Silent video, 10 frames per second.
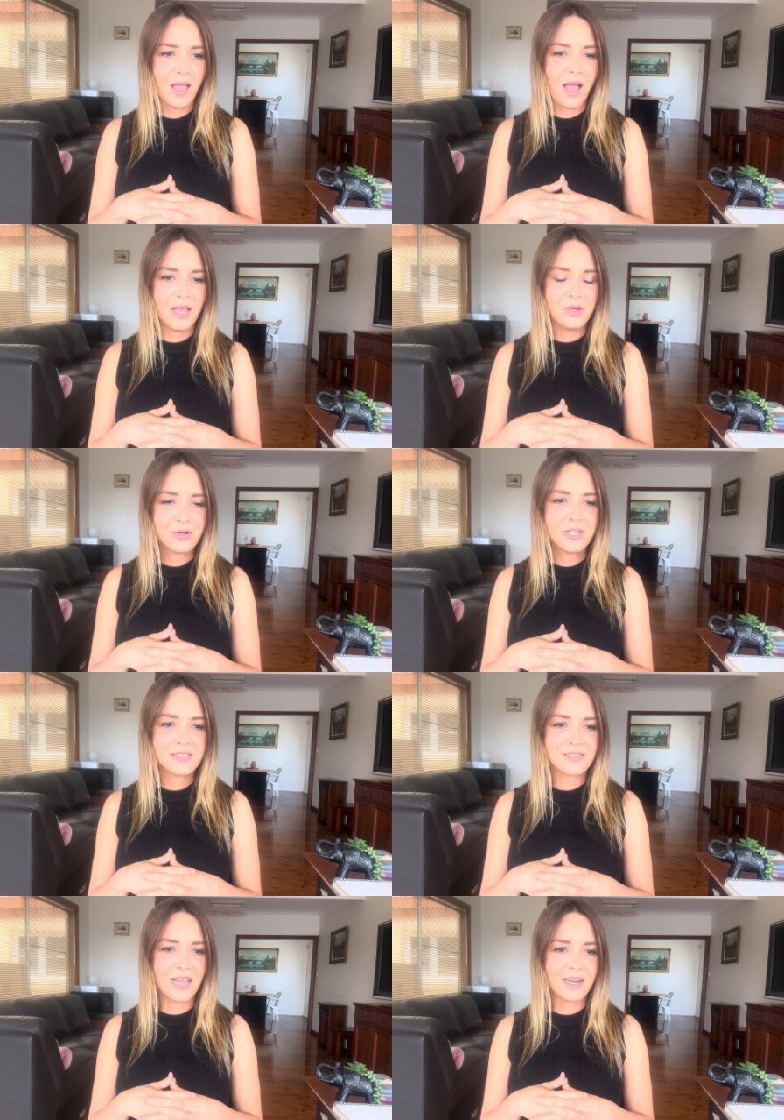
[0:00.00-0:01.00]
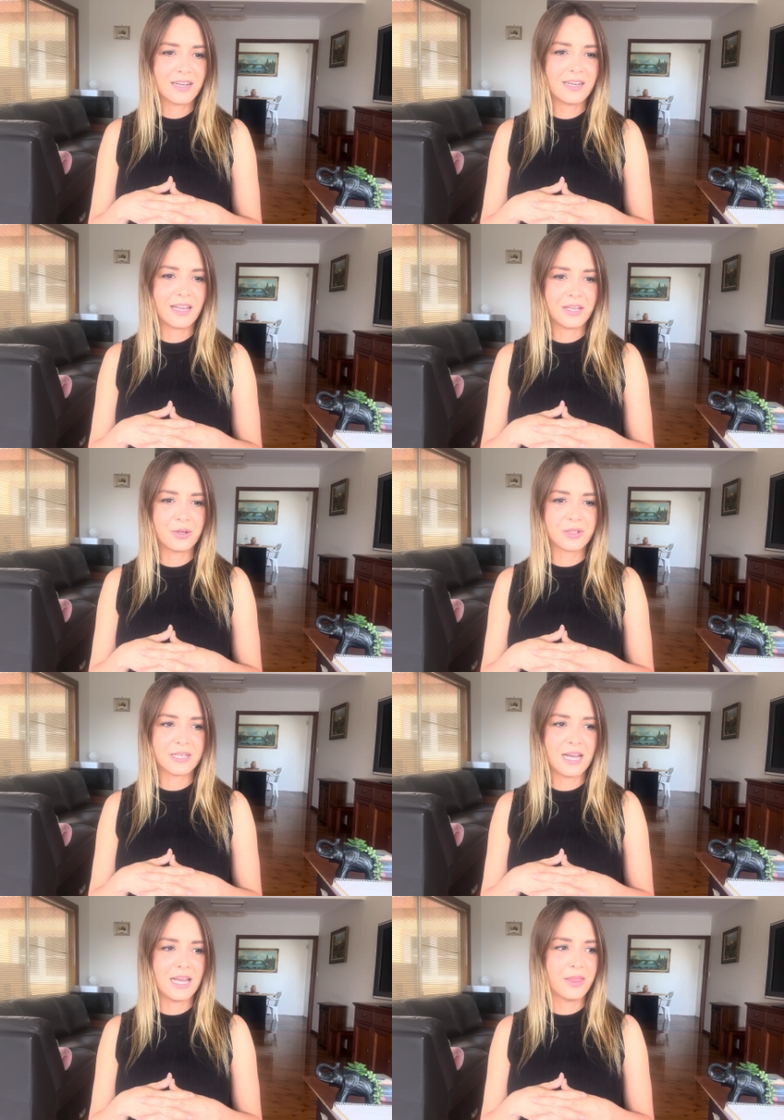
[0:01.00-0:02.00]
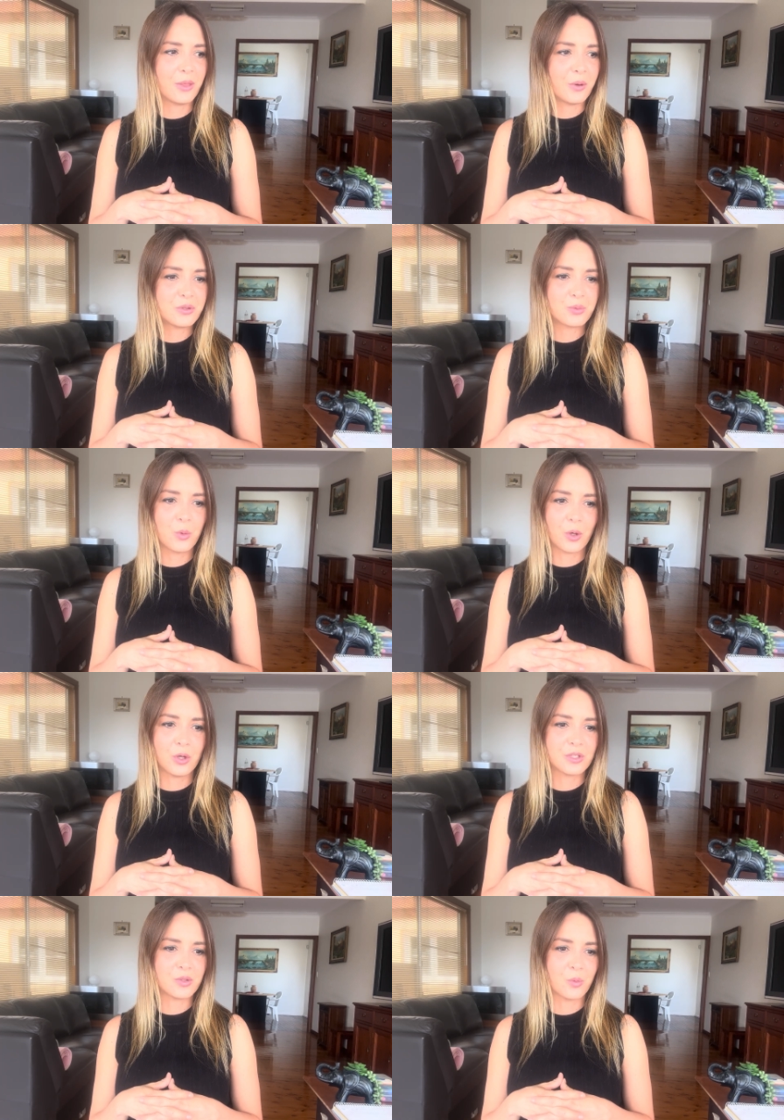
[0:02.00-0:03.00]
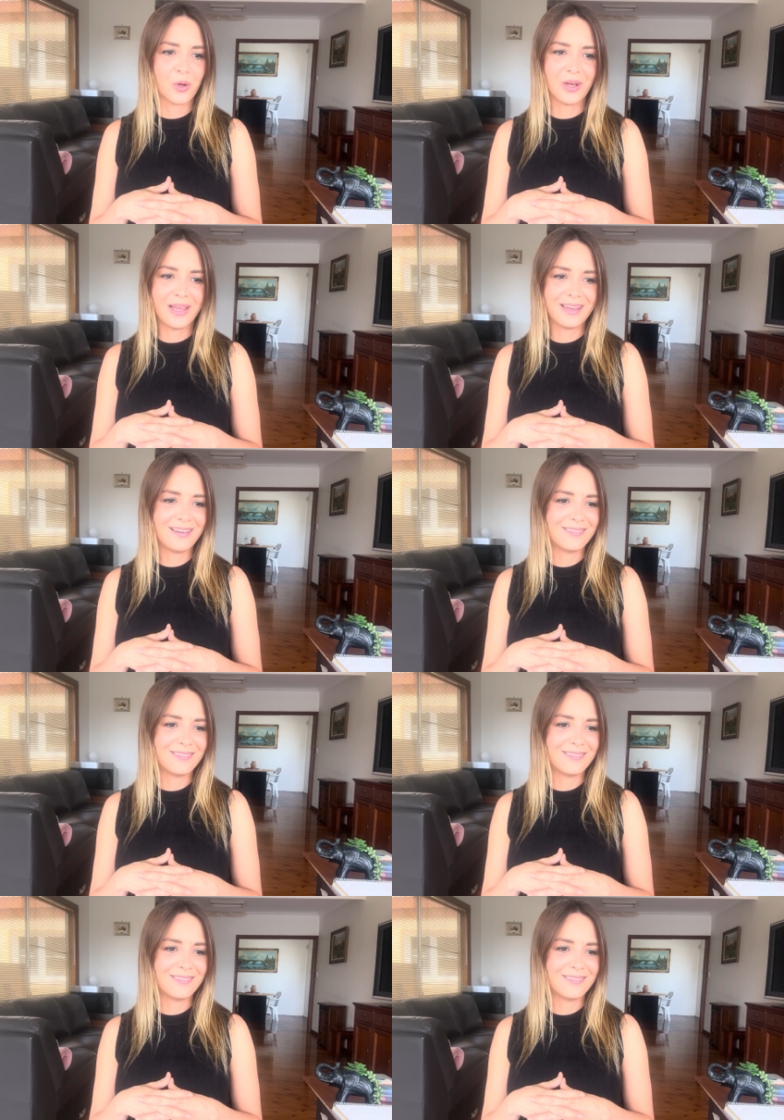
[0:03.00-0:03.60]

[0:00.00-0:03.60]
you're exactly like your dad. Those words were like